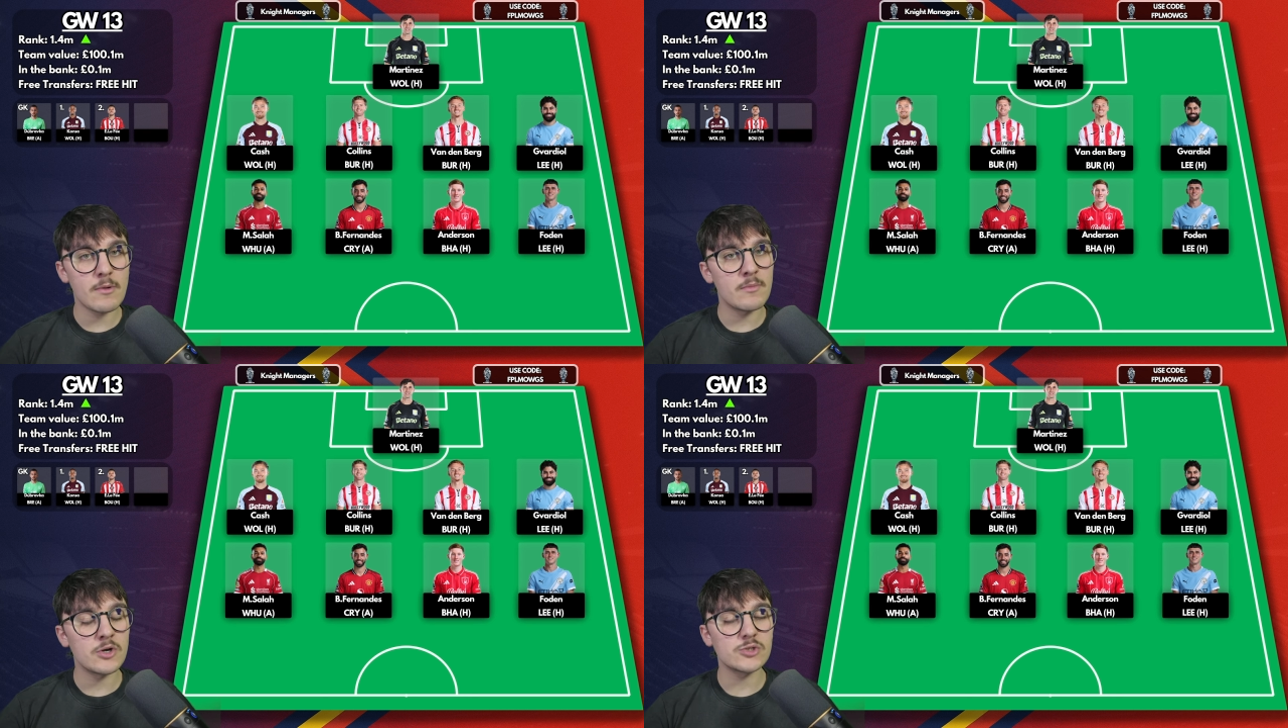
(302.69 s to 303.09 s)
a
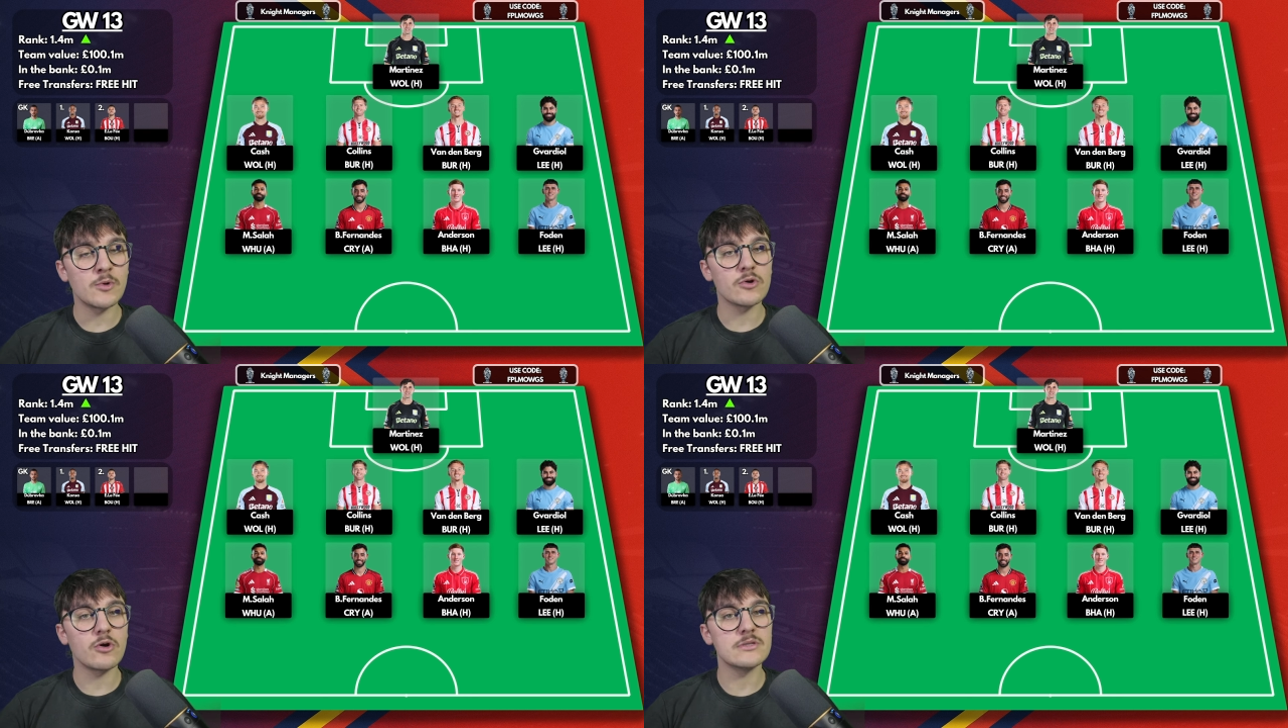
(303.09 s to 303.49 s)
much
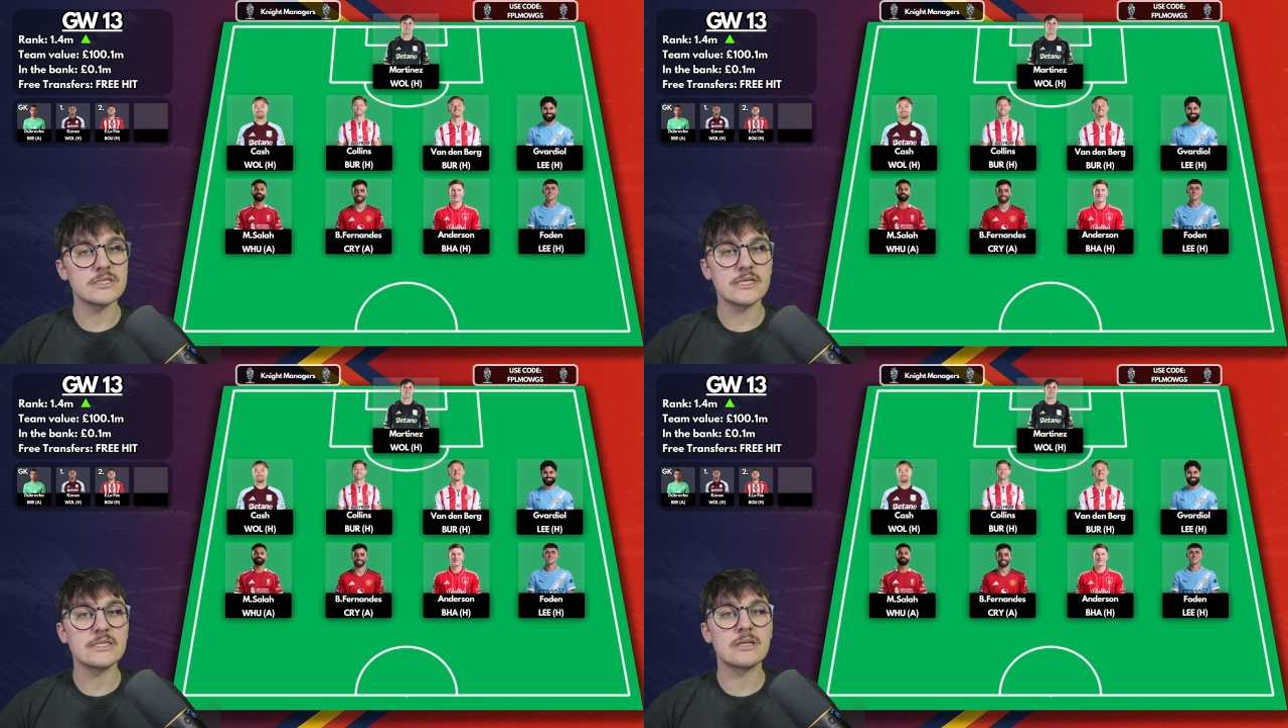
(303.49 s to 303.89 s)
more
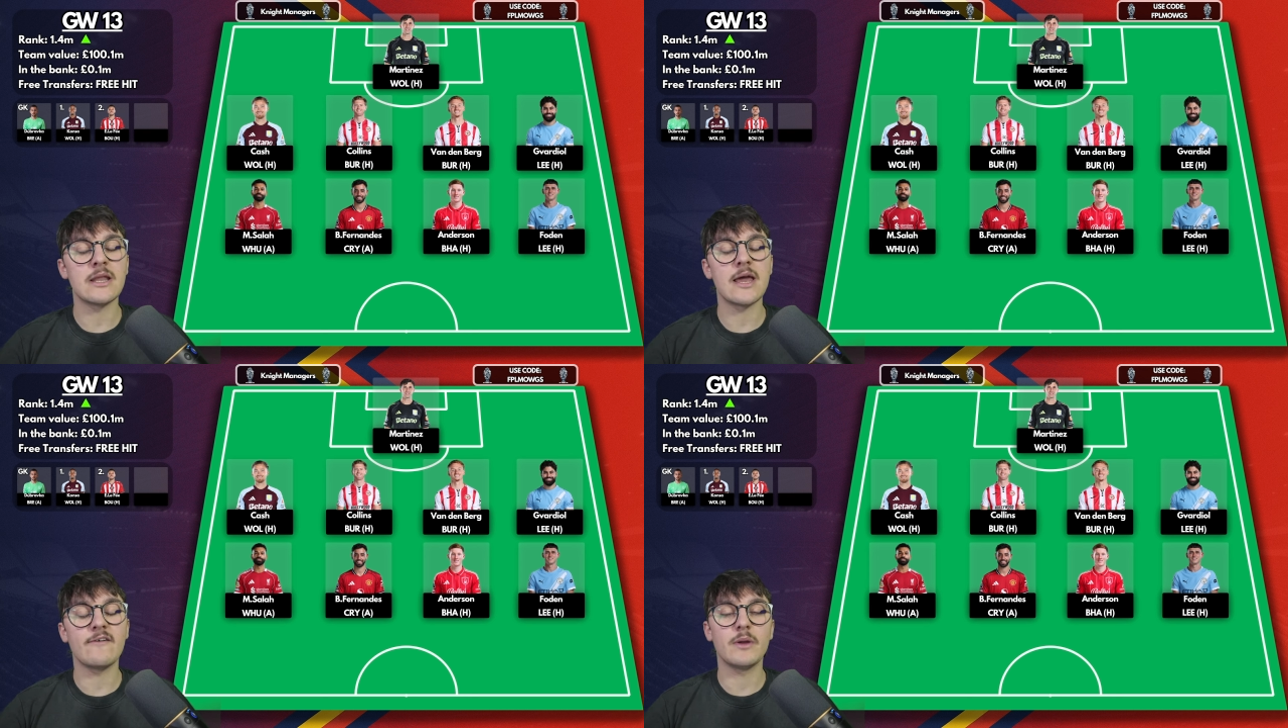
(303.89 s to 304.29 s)
consistent
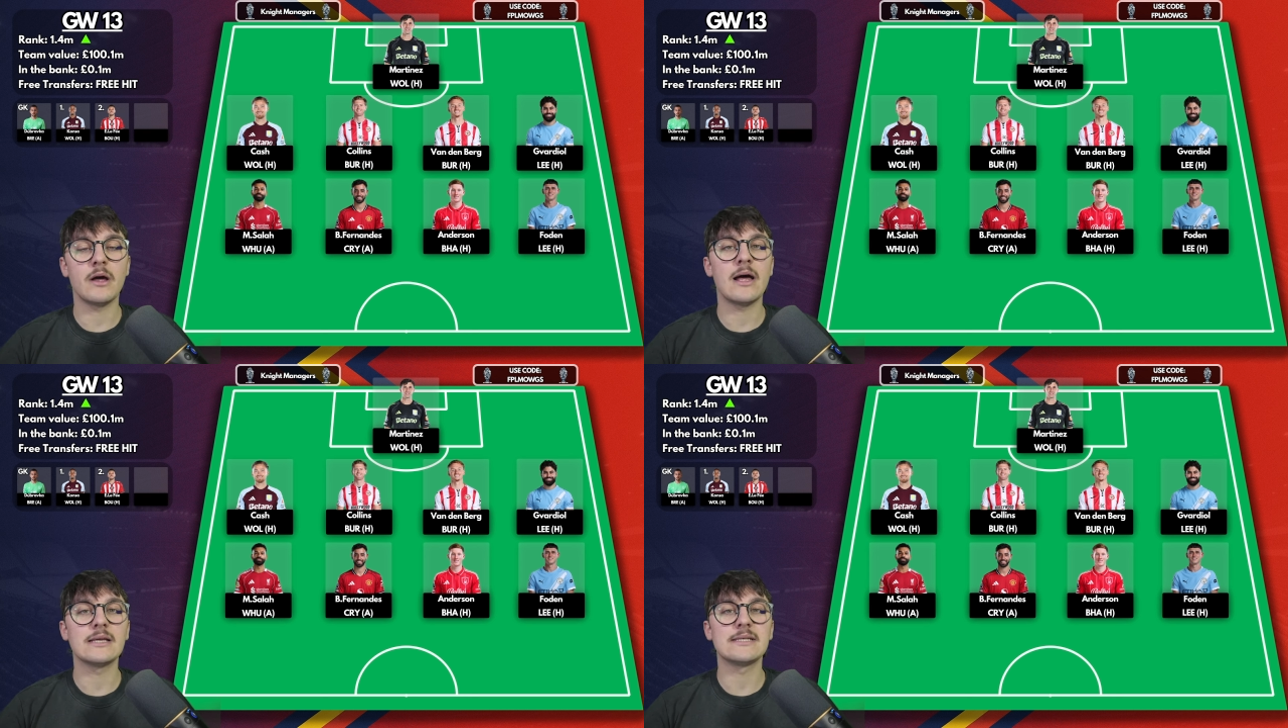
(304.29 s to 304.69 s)

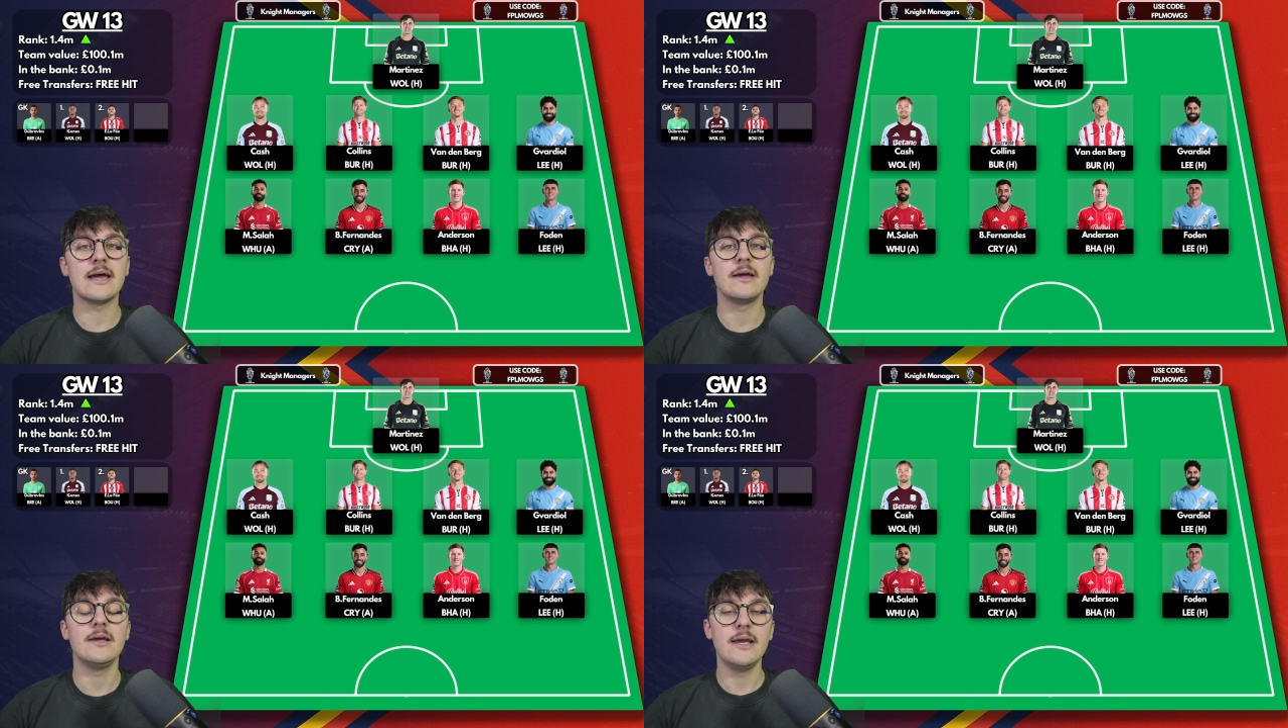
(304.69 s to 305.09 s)
FPL asset.